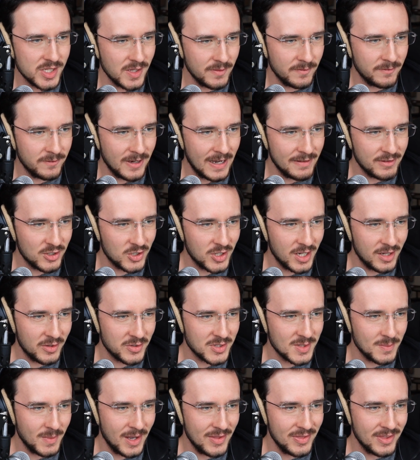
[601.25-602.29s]
them
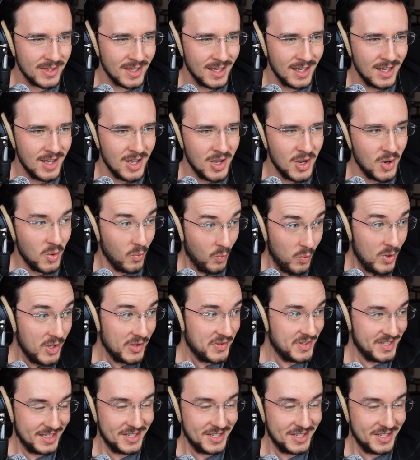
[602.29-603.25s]
$500 a month, well,